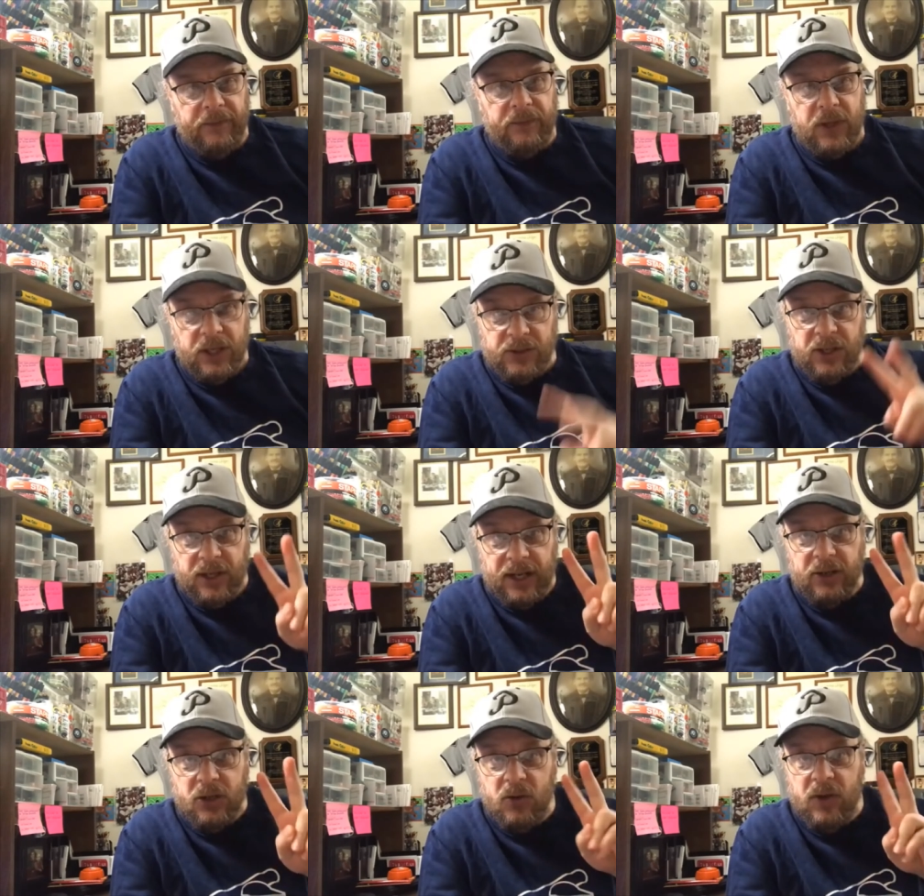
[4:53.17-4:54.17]
Because there are
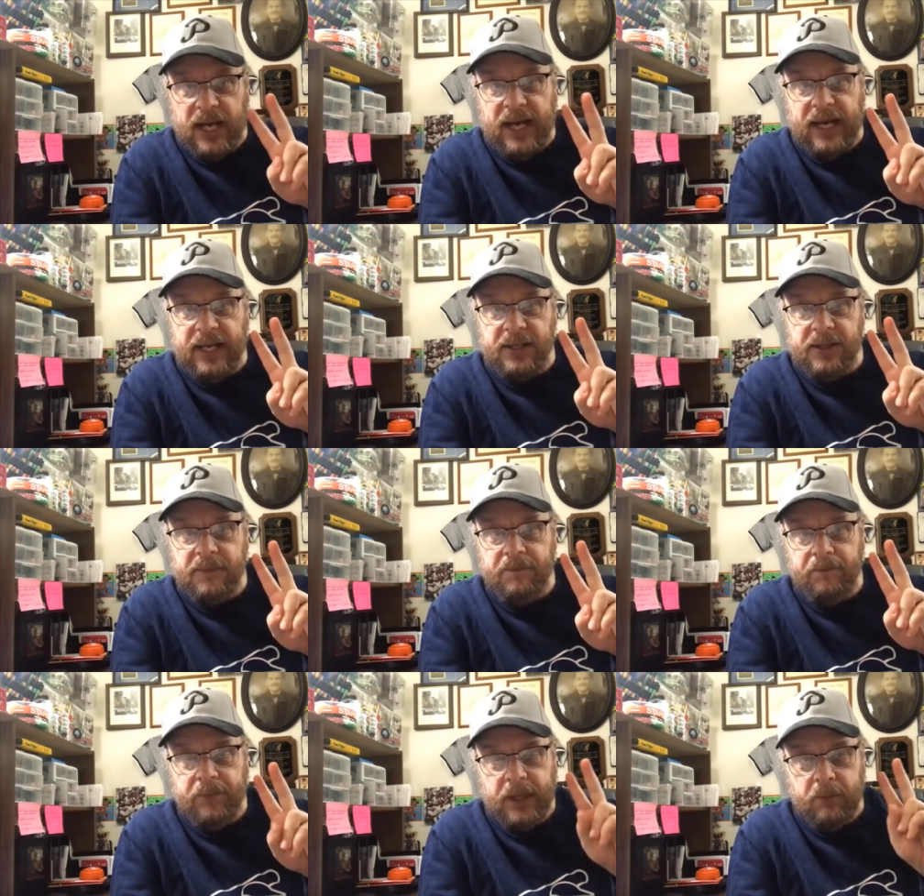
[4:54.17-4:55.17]
two guys
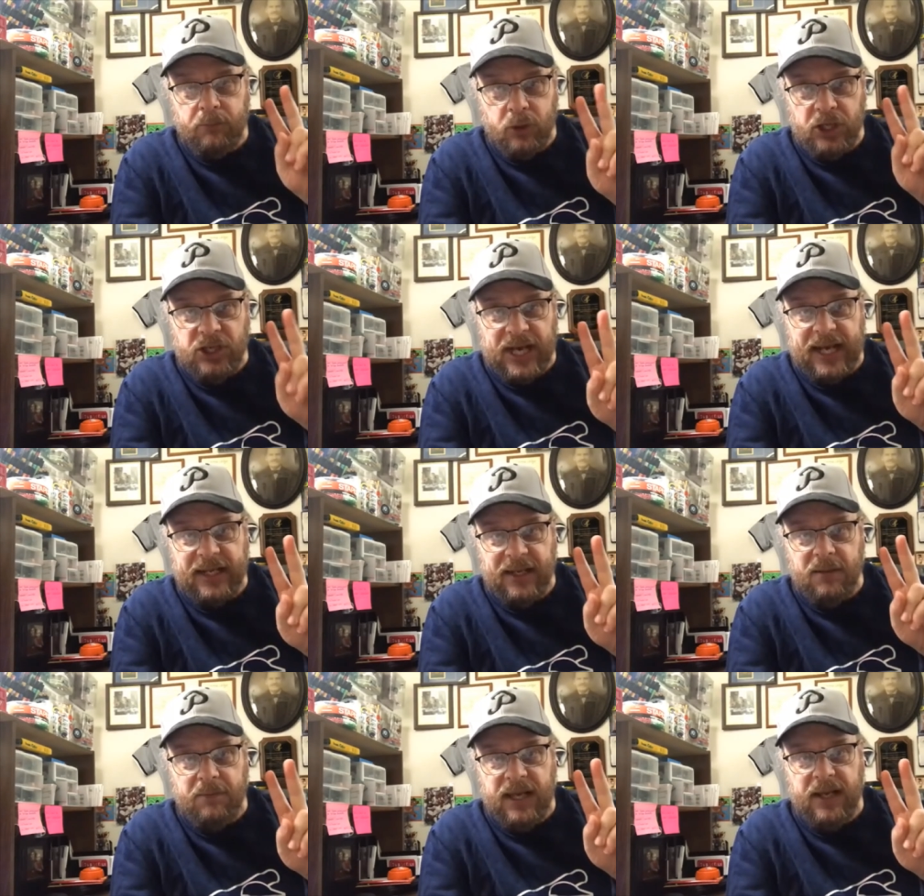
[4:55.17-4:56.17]
projected
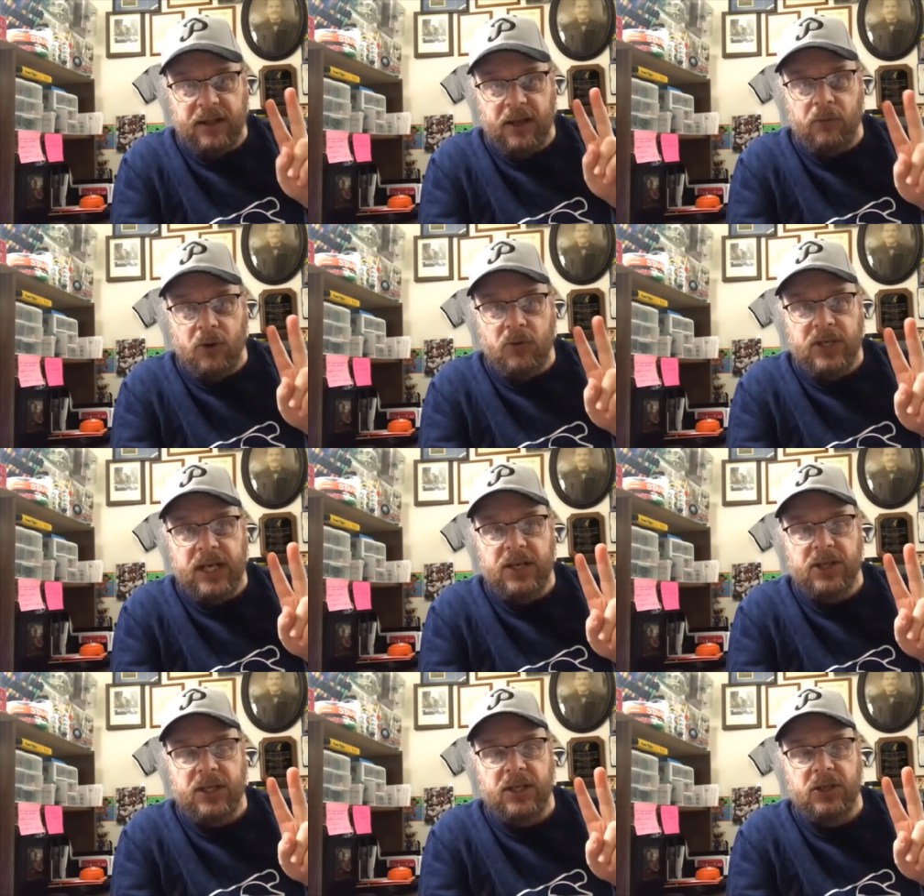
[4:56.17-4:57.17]
to be in their
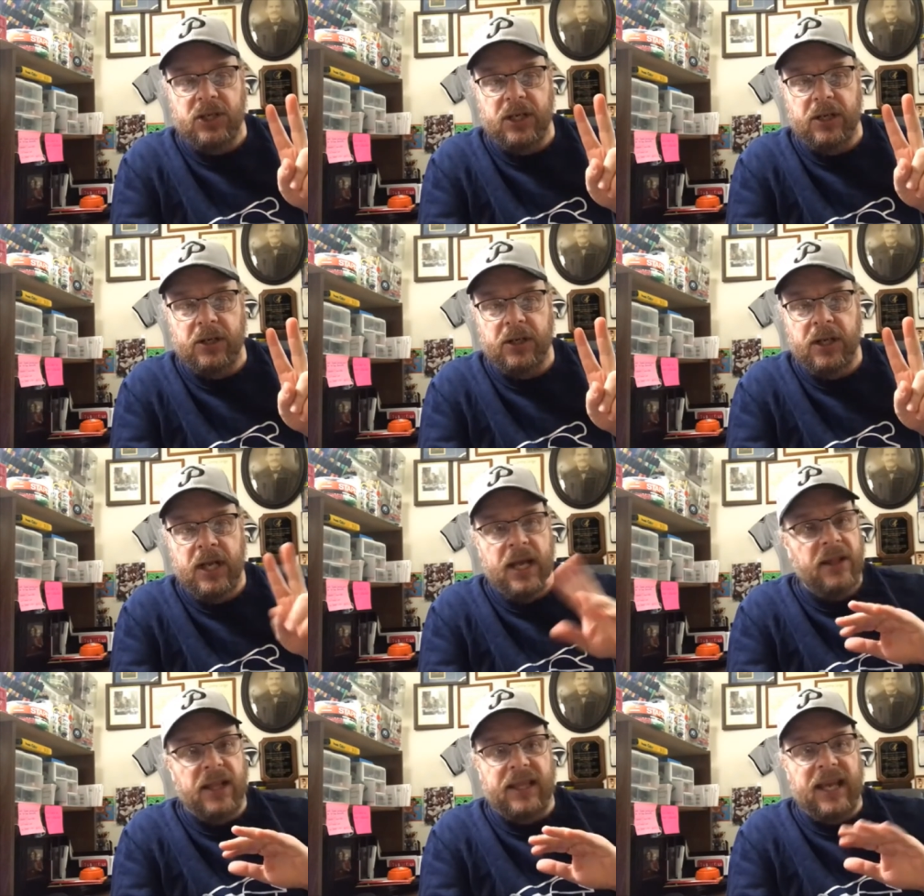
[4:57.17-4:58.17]
rotation this year
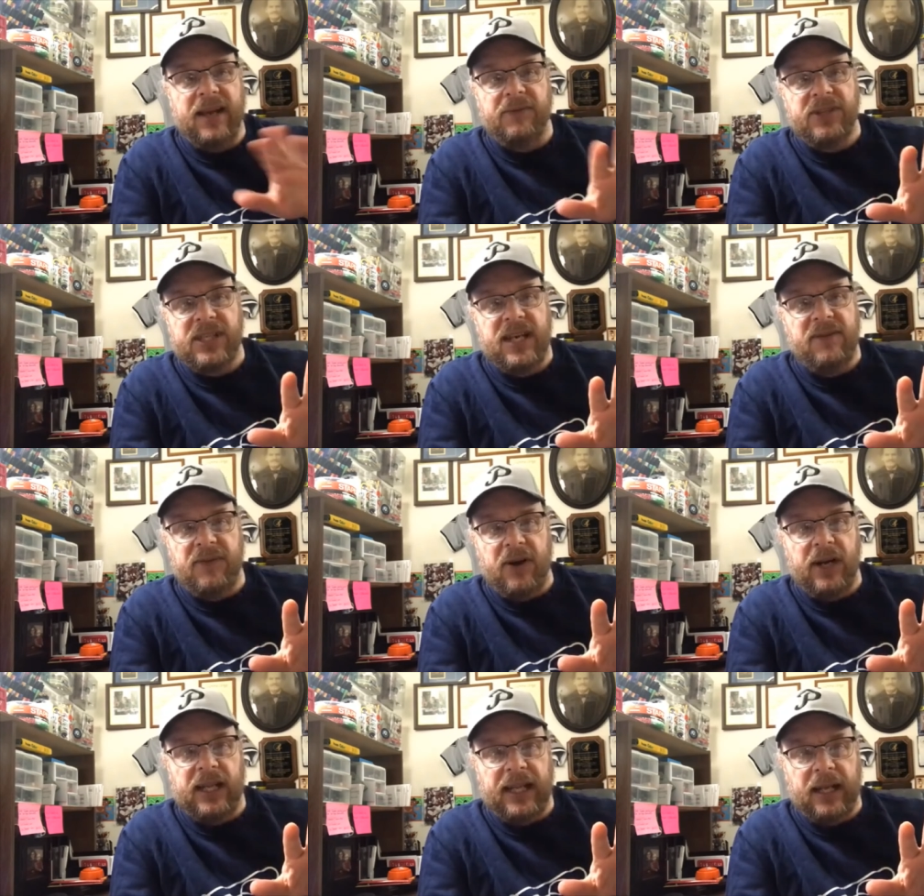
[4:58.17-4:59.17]
that they have seen
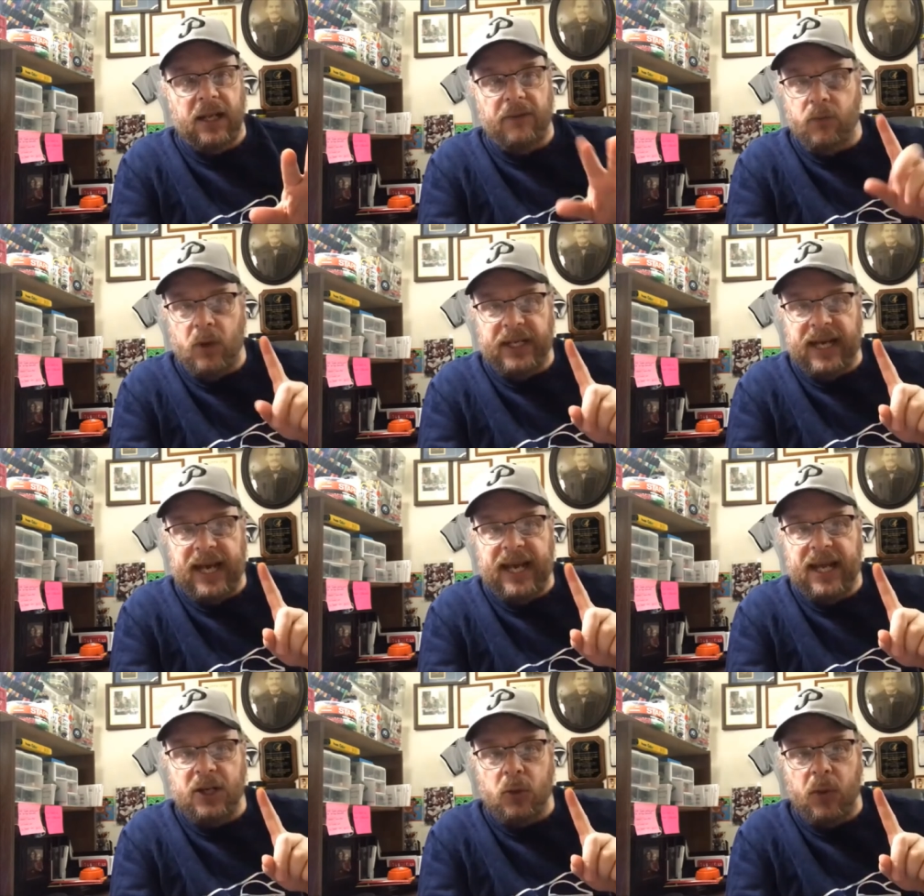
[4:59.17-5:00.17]
very little of. One guy
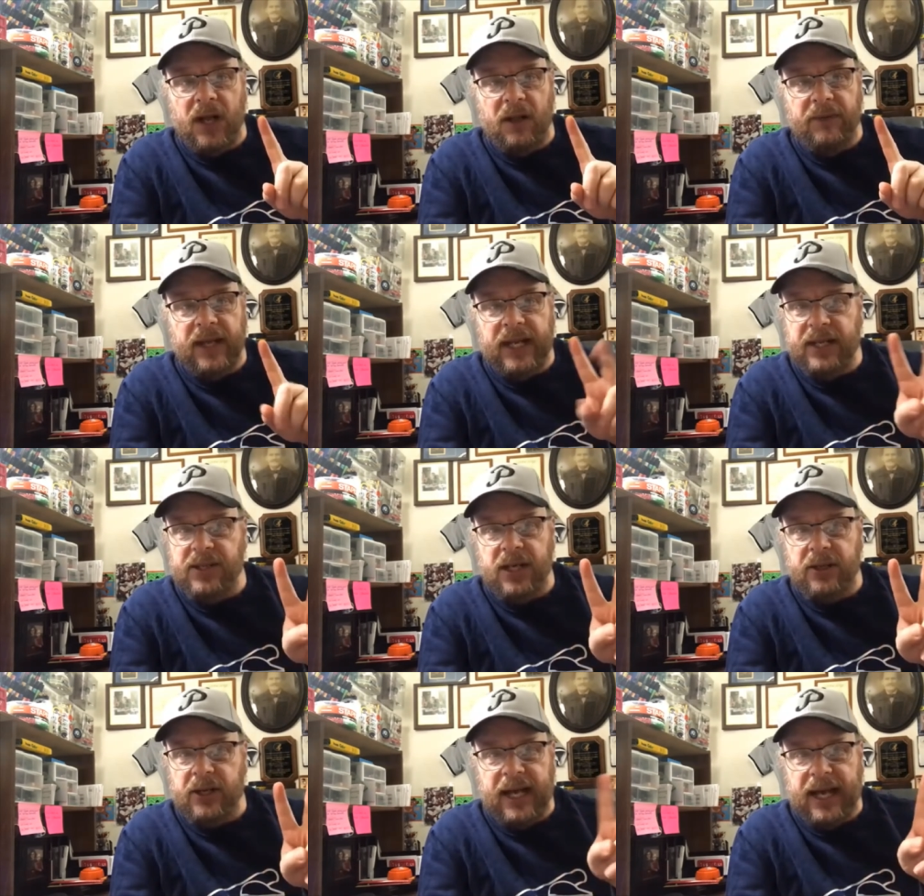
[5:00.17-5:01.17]
had 12 innings, the
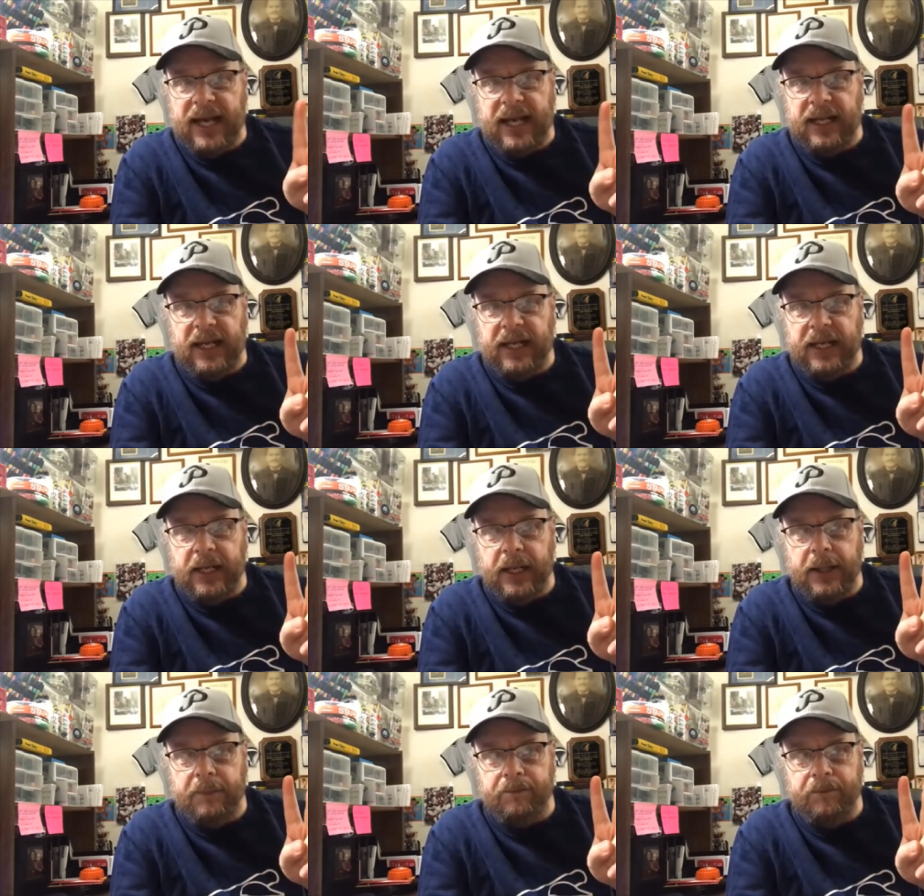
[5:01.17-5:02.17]
other guy had like,
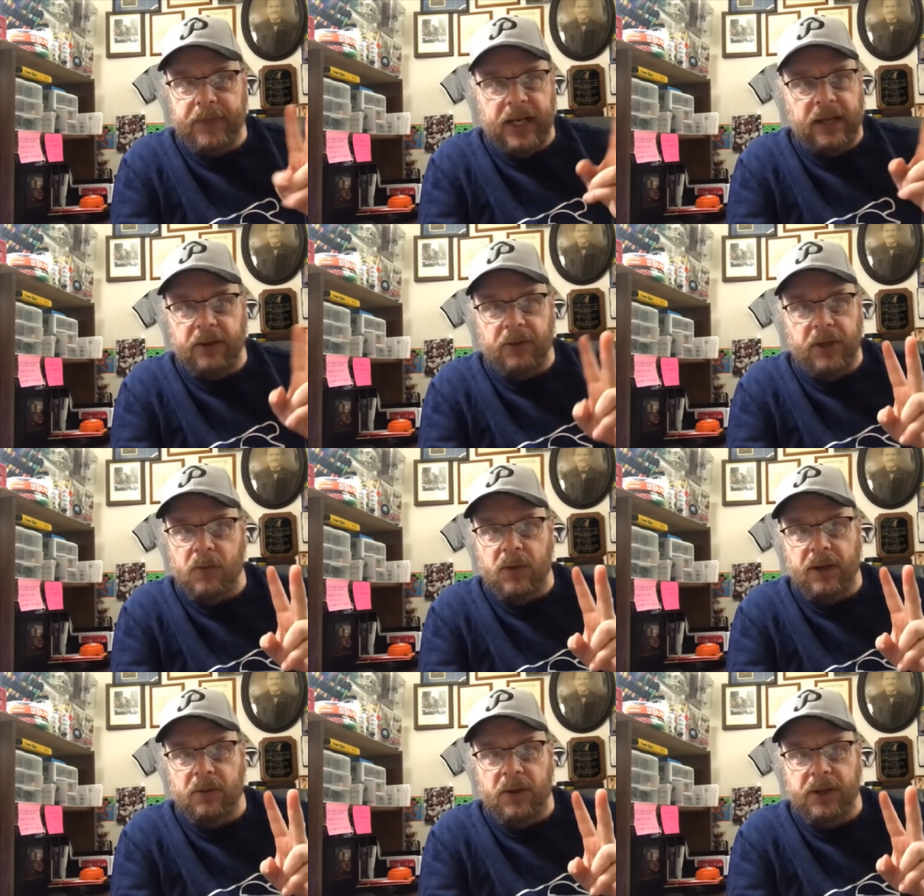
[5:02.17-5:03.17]
um, I don't know
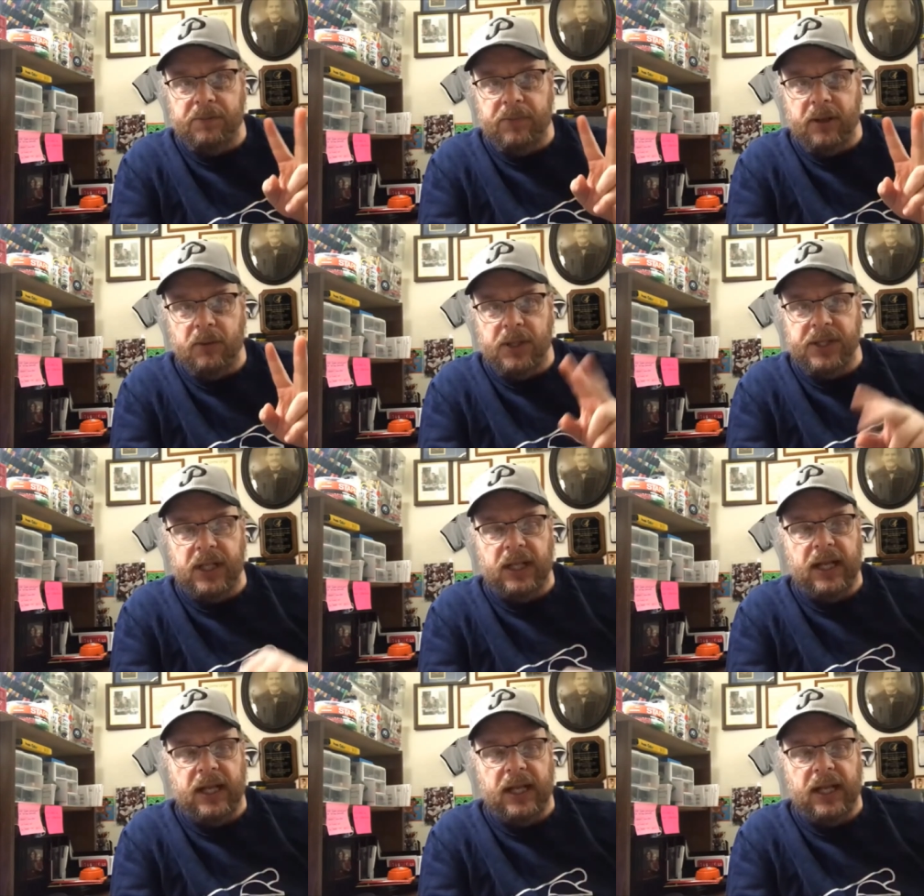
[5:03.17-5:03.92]
what it was, but it wasn't a